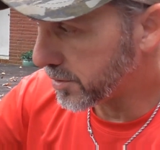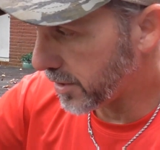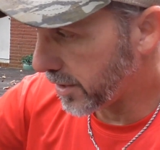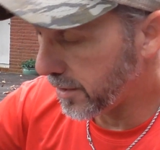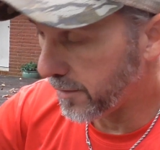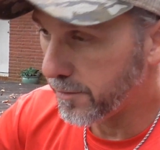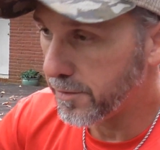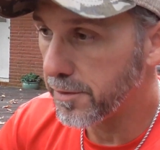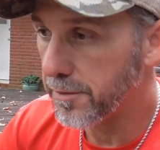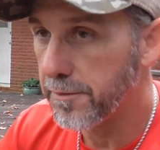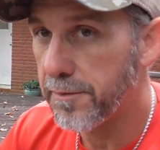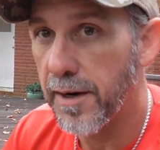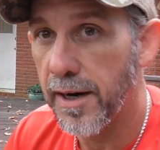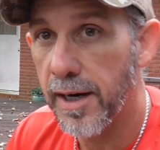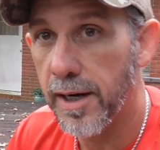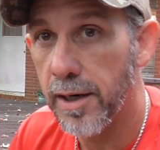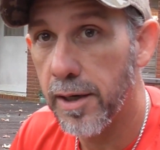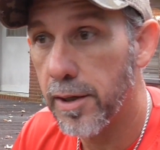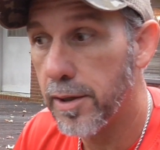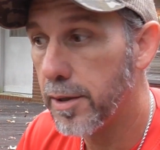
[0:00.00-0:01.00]
safe to
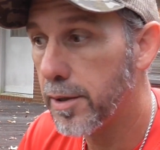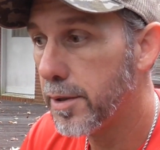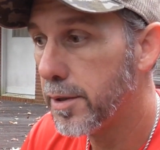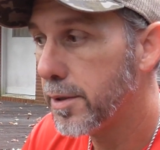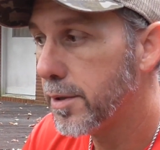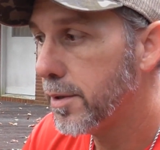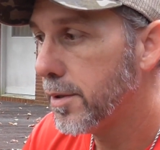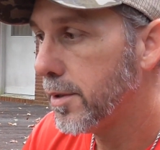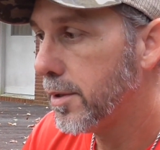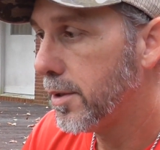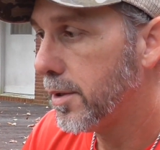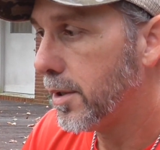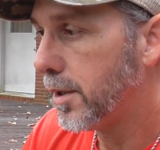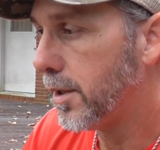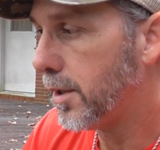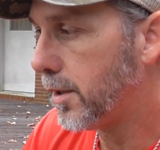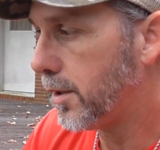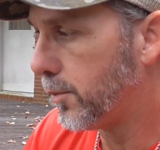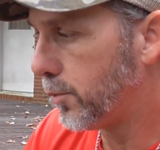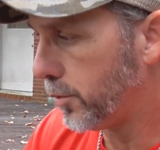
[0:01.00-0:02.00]
fire
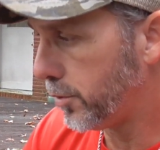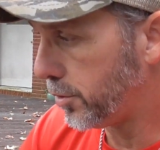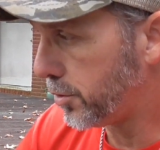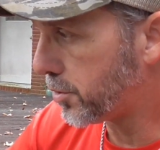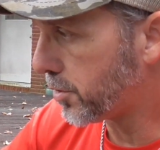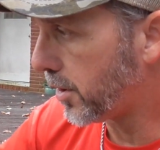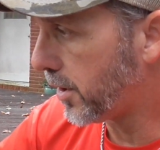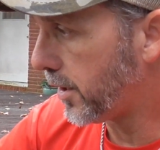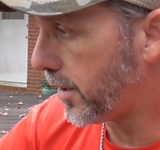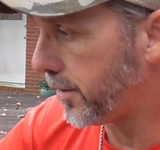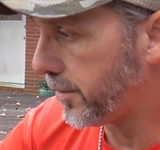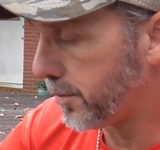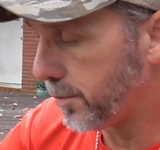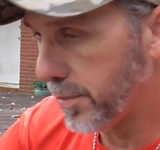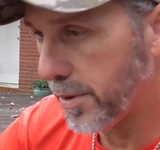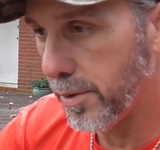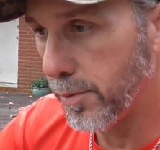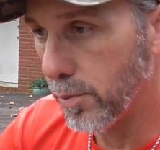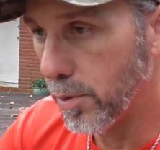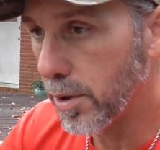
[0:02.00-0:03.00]
when you're trying to
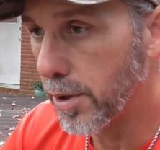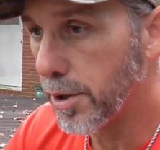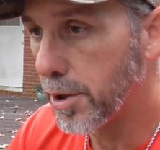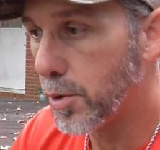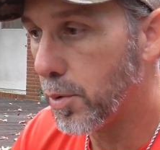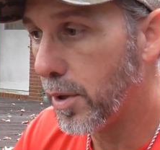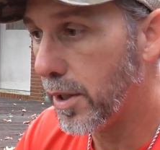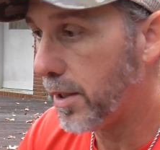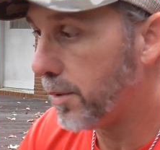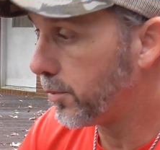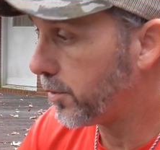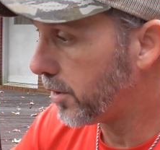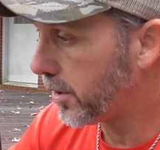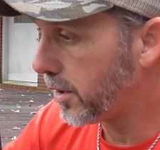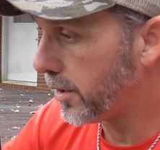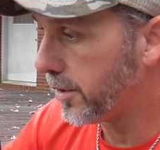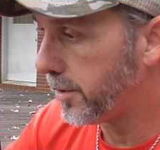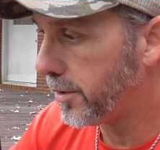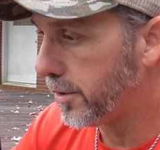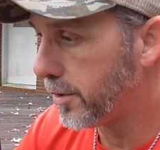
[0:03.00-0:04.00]
be really quiet when you
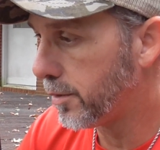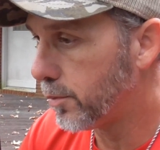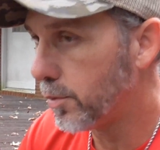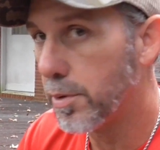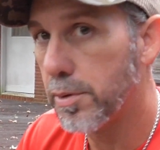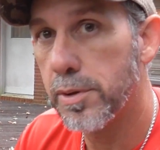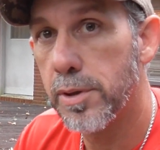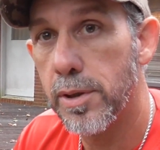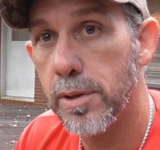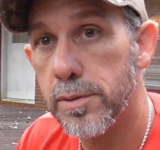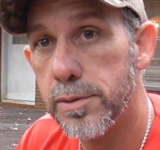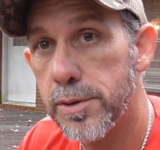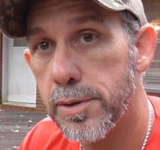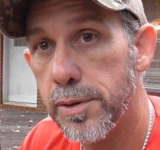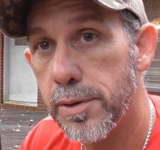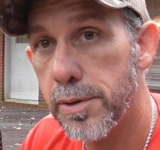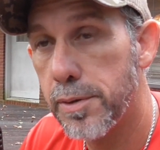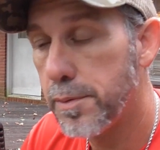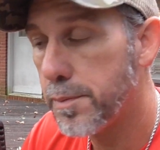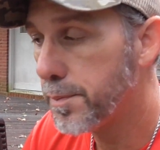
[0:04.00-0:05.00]
got a deer real close to
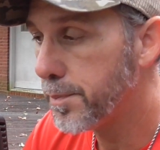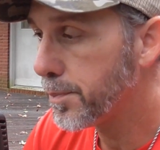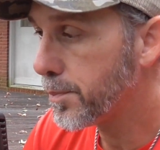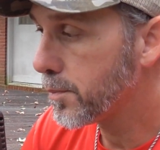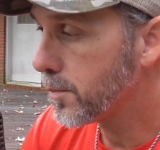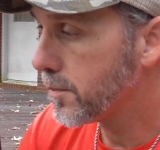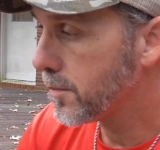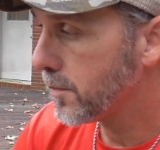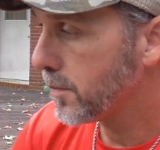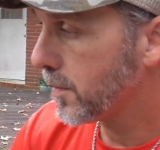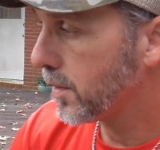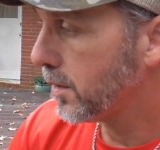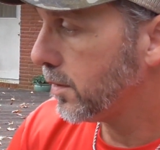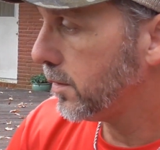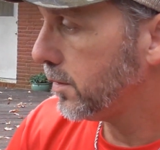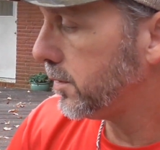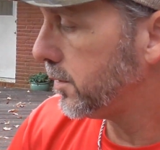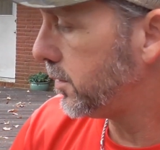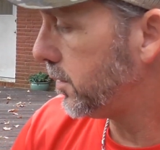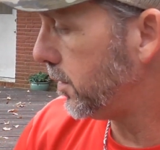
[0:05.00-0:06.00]
you.
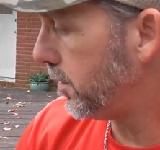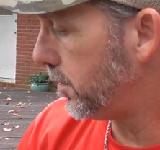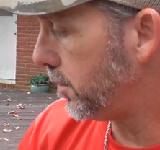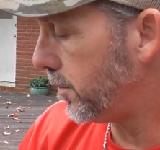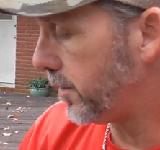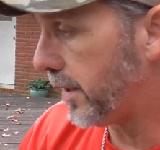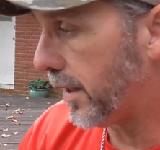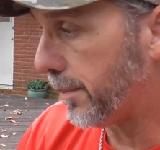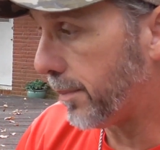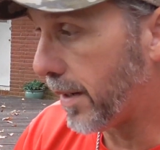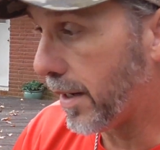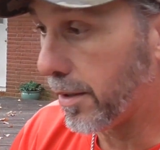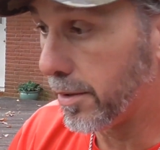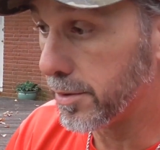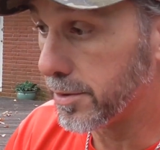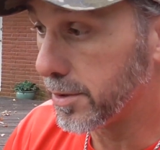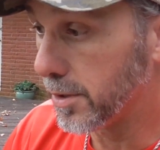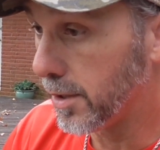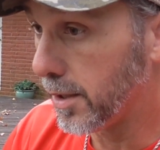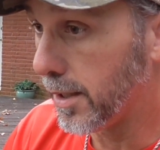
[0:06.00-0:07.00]
So that
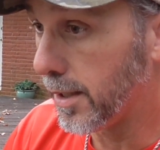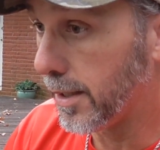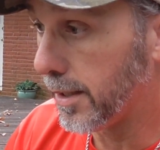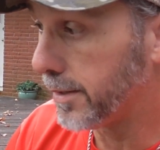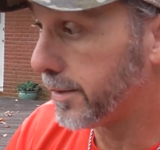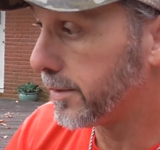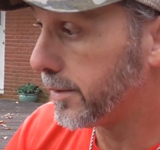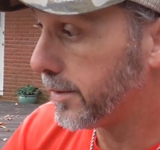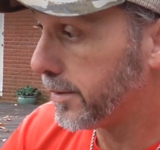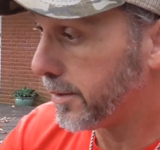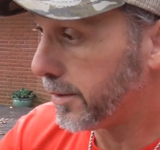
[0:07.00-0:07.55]
matters a lot.